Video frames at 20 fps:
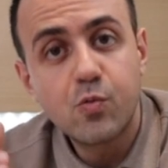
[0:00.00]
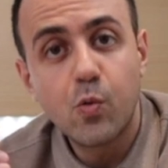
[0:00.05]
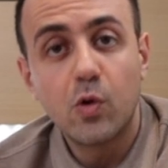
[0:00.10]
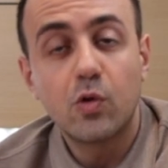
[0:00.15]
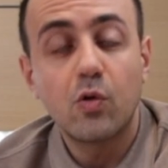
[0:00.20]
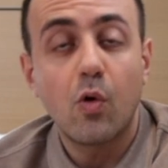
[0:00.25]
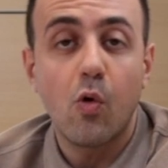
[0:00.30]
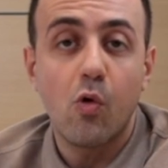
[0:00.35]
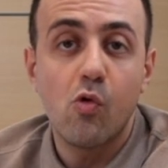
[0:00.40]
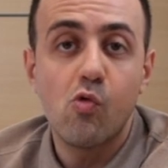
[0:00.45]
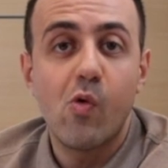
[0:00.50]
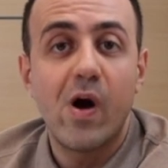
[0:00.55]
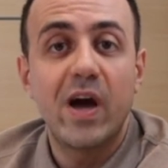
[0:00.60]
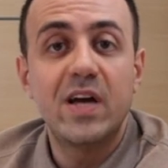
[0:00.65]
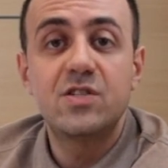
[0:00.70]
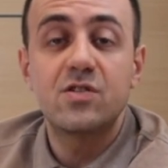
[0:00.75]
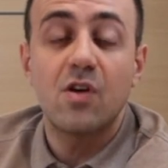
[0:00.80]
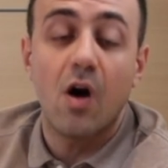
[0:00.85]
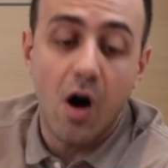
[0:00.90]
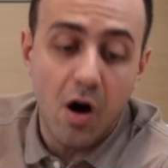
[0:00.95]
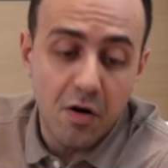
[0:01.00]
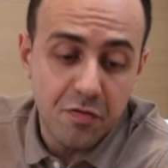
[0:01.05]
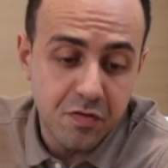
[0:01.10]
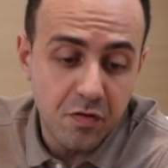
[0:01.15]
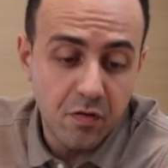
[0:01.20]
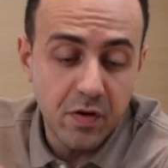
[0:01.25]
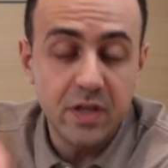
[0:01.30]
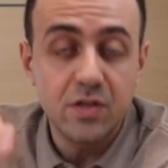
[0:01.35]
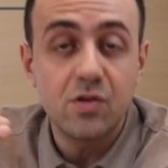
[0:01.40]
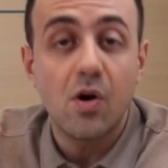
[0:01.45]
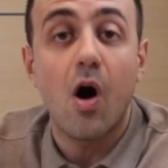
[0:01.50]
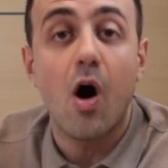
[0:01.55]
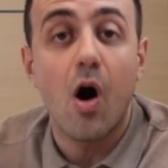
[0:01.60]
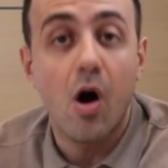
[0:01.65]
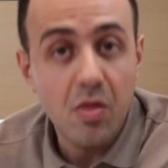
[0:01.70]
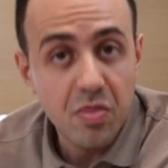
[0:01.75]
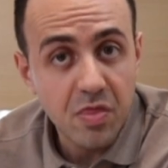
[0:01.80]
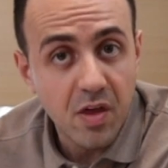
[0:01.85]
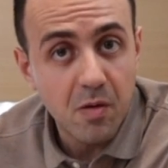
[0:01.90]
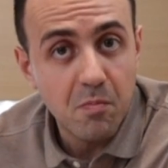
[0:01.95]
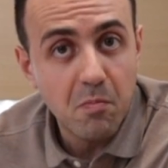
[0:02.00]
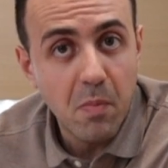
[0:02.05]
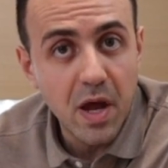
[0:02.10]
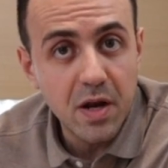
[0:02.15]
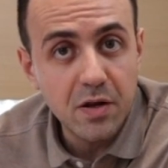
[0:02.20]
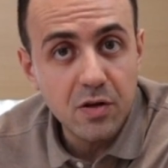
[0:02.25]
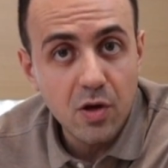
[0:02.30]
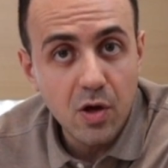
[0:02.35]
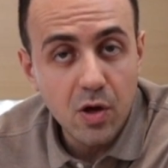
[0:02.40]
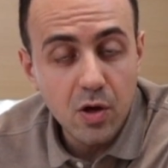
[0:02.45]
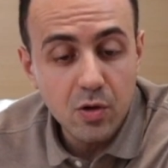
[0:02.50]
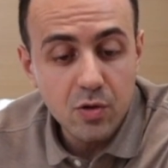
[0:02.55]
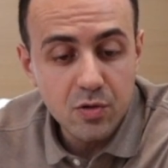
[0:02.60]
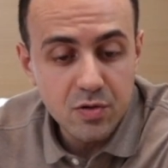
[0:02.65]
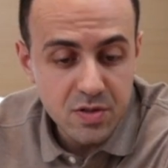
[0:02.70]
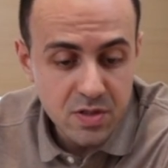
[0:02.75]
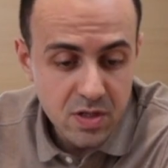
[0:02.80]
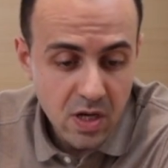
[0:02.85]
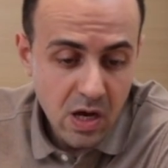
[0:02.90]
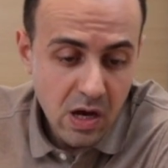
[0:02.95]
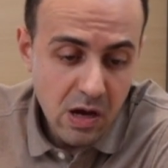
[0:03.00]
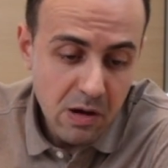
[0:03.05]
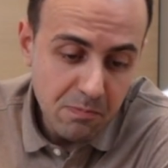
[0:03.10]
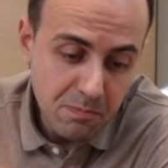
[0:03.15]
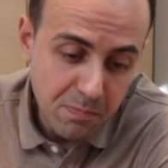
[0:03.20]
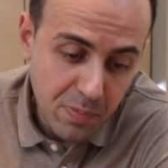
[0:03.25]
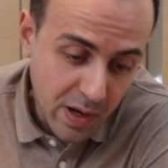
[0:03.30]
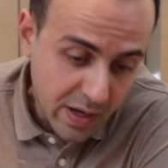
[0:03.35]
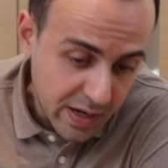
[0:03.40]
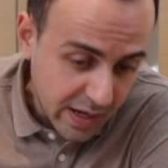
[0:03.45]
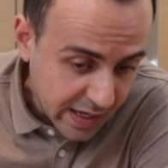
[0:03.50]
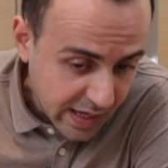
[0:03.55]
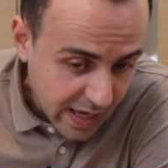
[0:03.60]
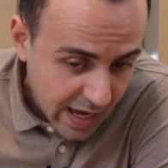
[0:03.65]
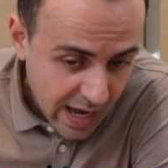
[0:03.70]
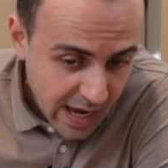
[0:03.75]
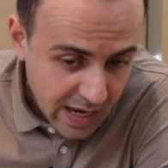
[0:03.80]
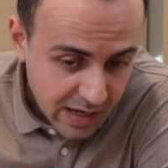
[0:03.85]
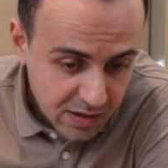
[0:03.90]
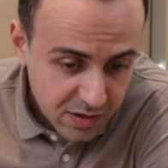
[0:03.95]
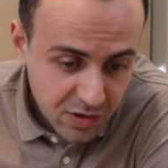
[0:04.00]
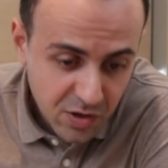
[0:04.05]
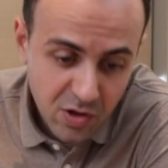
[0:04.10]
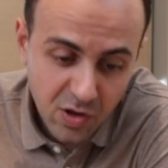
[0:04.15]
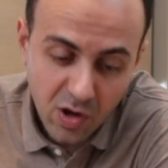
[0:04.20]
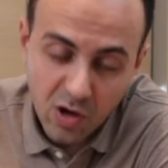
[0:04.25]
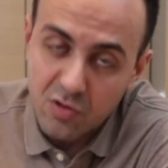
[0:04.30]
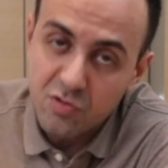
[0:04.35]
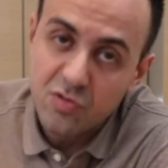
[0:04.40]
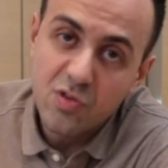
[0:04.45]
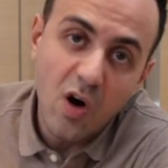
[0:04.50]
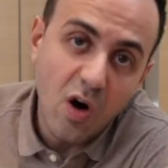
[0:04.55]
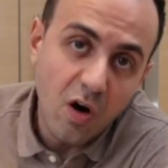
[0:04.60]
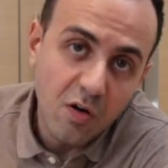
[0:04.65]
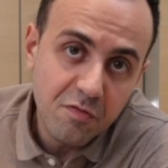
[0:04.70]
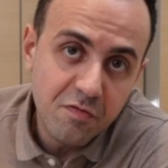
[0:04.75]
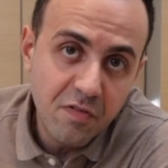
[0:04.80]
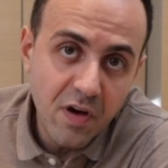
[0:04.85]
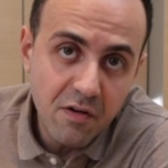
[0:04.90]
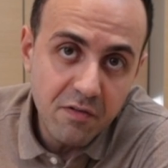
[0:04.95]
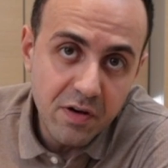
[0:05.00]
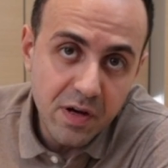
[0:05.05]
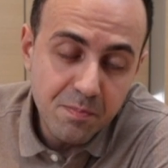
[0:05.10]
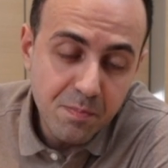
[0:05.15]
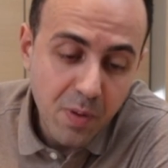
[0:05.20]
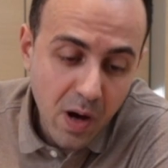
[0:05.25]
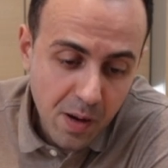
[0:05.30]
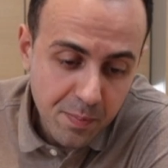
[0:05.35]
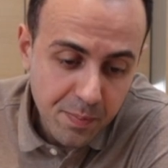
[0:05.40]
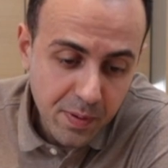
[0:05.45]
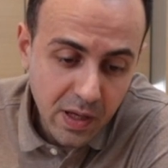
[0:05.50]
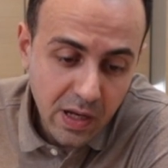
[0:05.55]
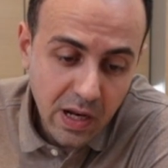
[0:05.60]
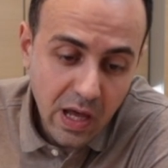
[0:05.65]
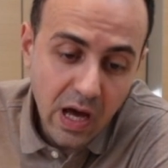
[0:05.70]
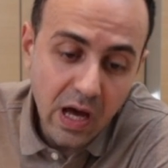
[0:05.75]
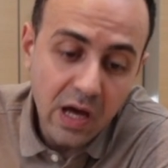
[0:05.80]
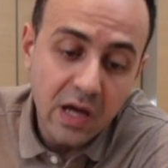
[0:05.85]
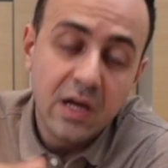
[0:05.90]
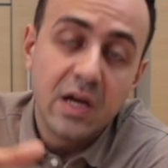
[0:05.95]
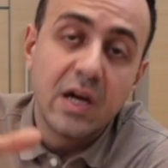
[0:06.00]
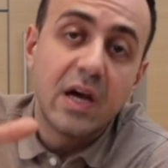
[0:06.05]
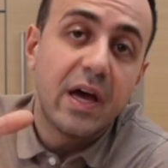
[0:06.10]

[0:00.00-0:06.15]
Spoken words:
would always offer it on their menus, but again, you know, not very popular.